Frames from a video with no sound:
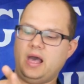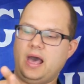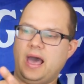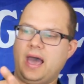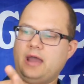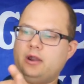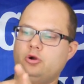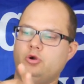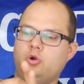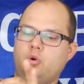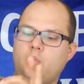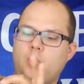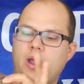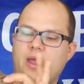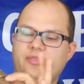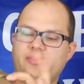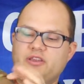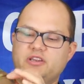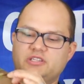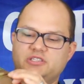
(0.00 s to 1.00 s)
I don't know
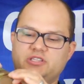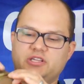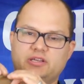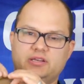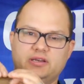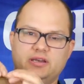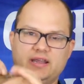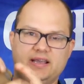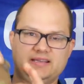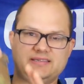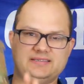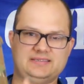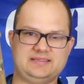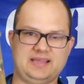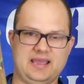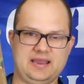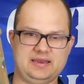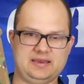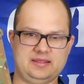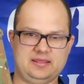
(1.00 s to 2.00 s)
why they just didn't
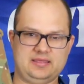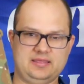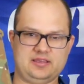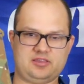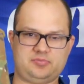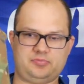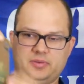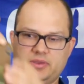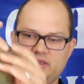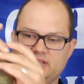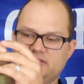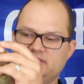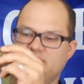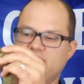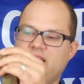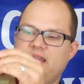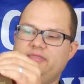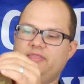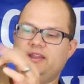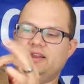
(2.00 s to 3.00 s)
extend this
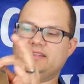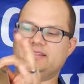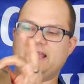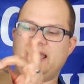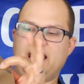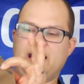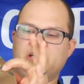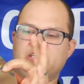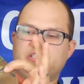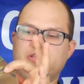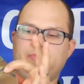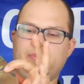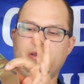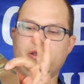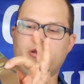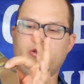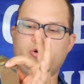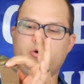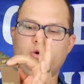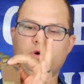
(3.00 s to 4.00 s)
piece and then attach the
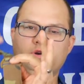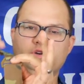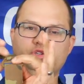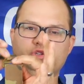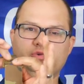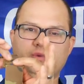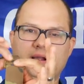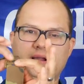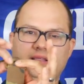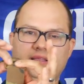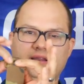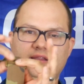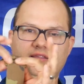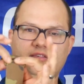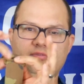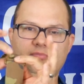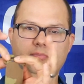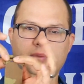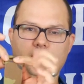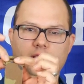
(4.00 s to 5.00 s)
paracord directly to
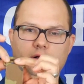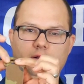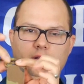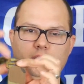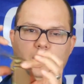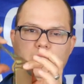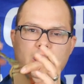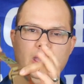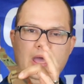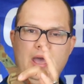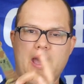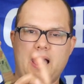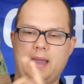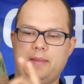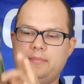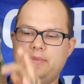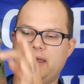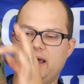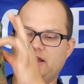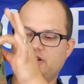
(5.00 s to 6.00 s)
this buckle.
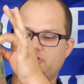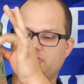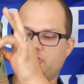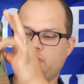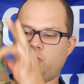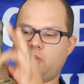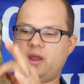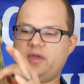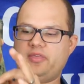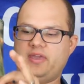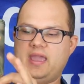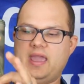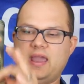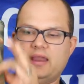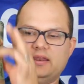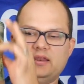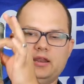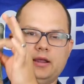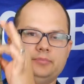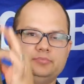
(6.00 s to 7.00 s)
I'm not sure why they
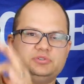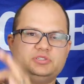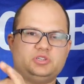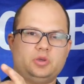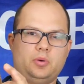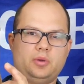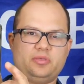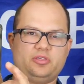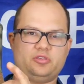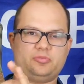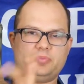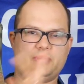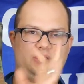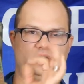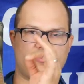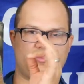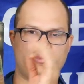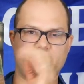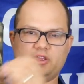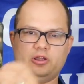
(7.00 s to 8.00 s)
ended up sewing this
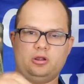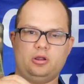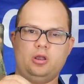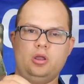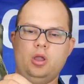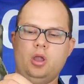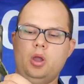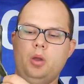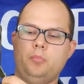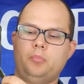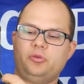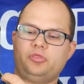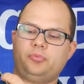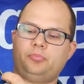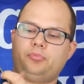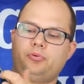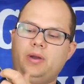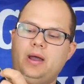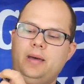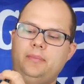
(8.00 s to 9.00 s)
piece in here. But the
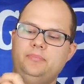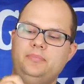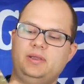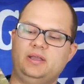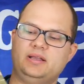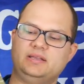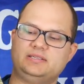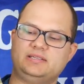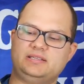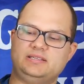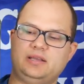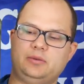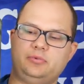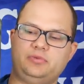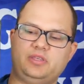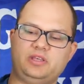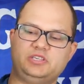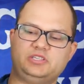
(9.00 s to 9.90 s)
problem is that when they